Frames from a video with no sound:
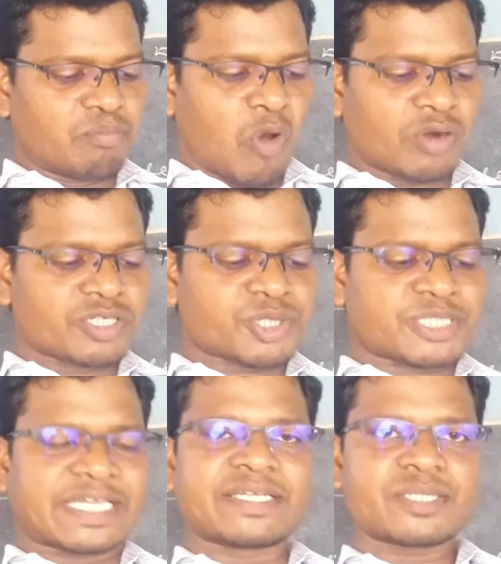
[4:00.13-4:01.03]
modest
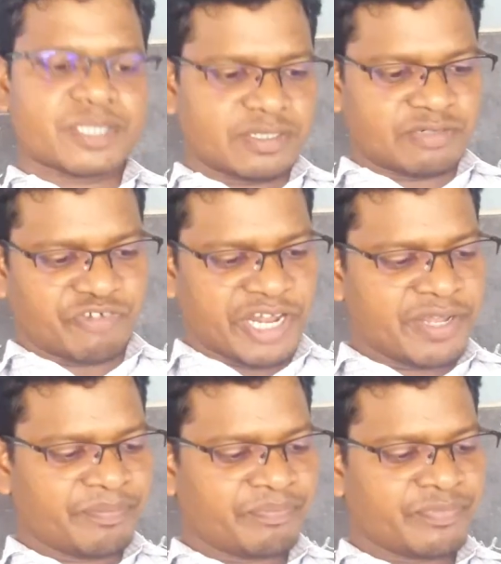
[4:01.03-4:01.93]
tints
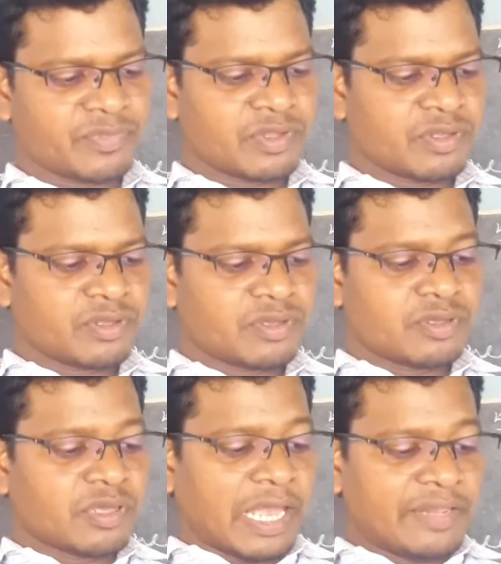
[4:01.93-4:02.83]
array,
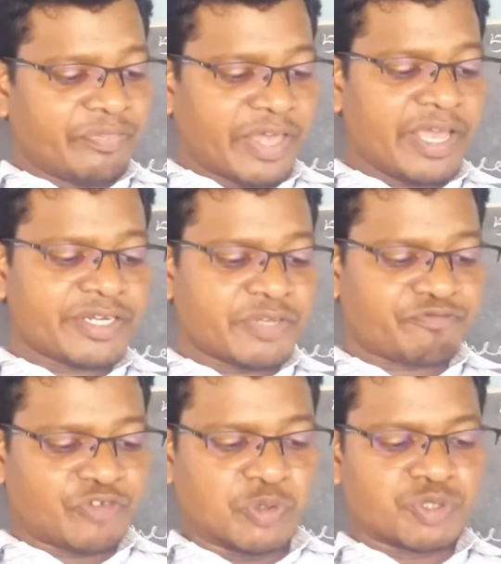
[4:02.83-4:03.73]
and there
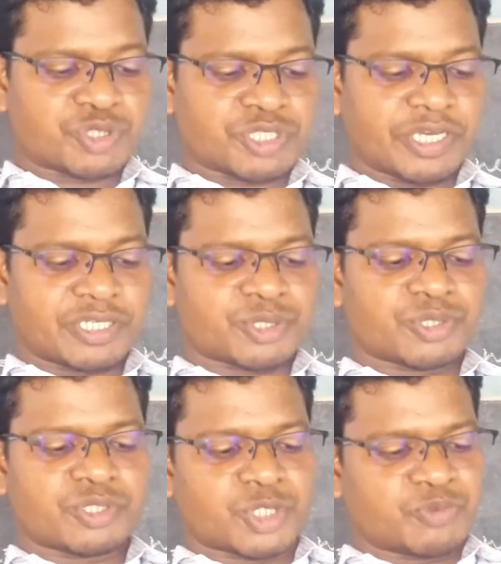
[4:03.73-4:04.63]
diffused its
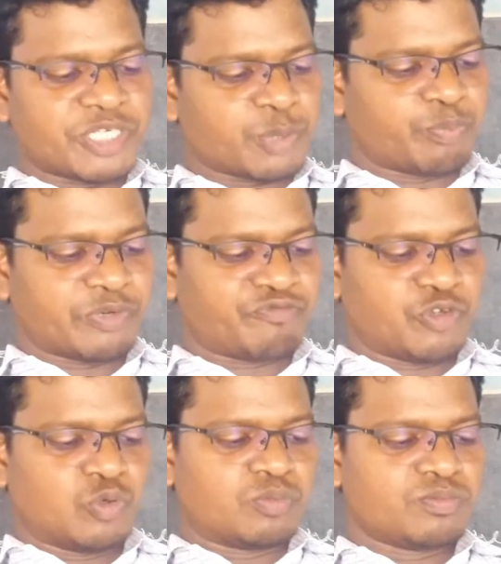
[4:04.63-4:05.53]
sweet
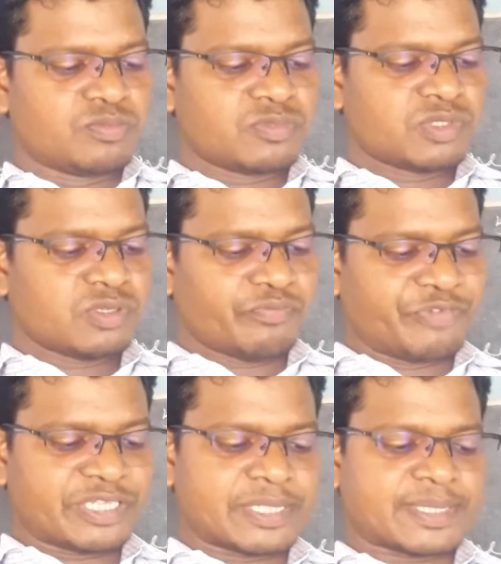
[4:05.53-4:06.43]
perfume
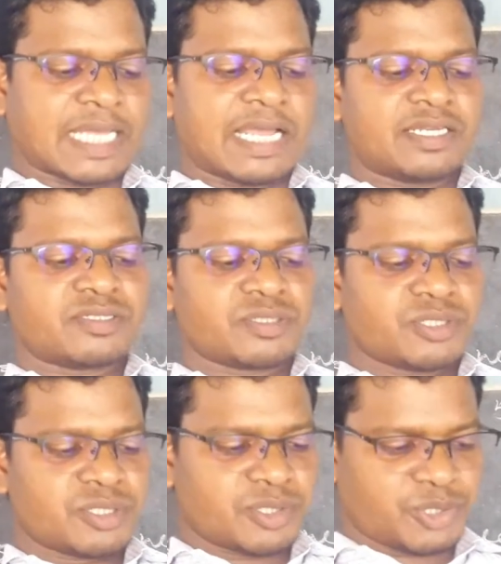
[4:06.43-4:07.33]
with the silent
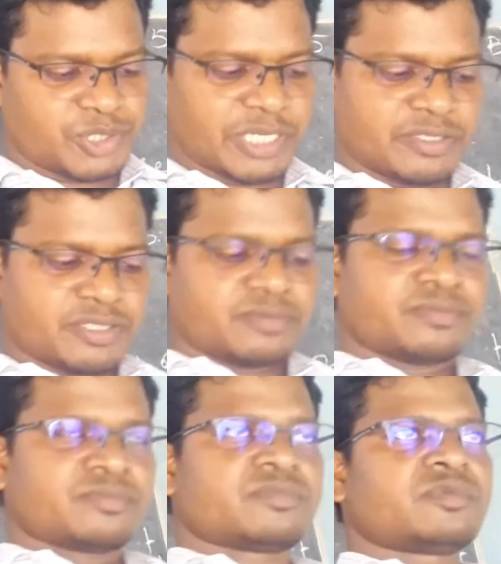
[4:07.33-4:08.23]
shade.
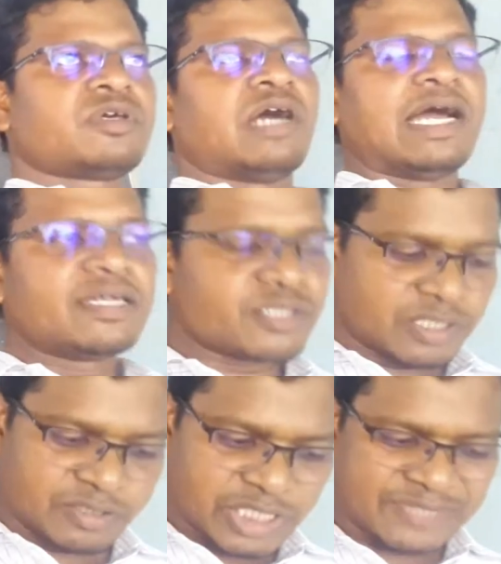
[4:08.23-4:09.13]
And
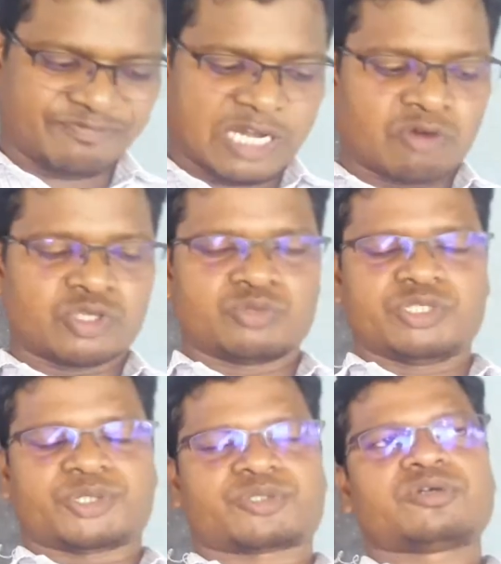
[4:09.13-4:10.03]
this flower
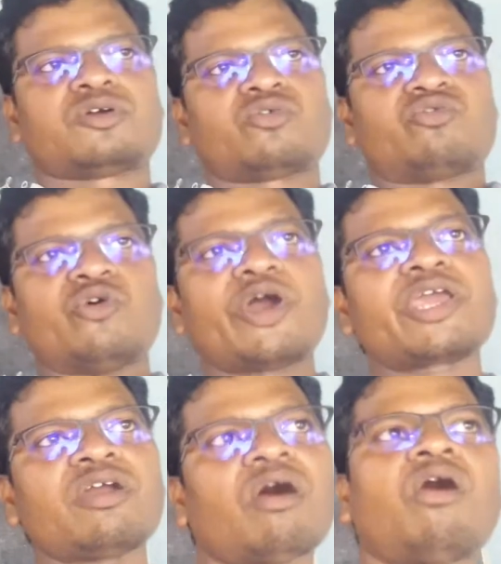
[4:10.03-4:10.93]
was
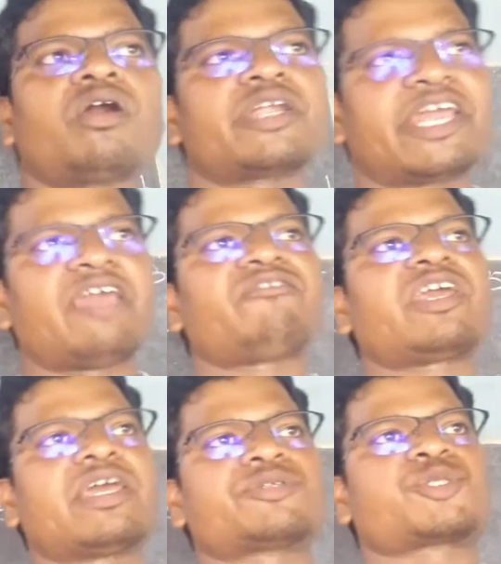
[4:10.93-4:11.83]
going on
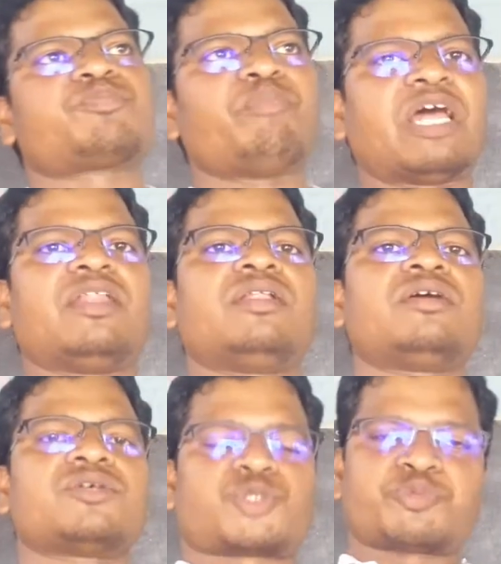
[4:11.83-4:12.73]
giving its smell,
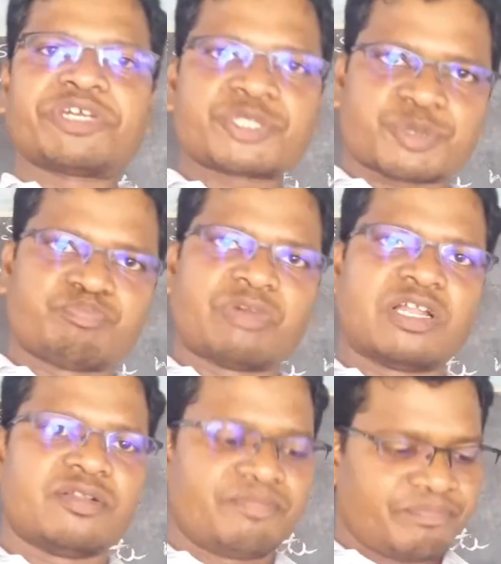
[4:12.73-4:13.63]
sweet smell,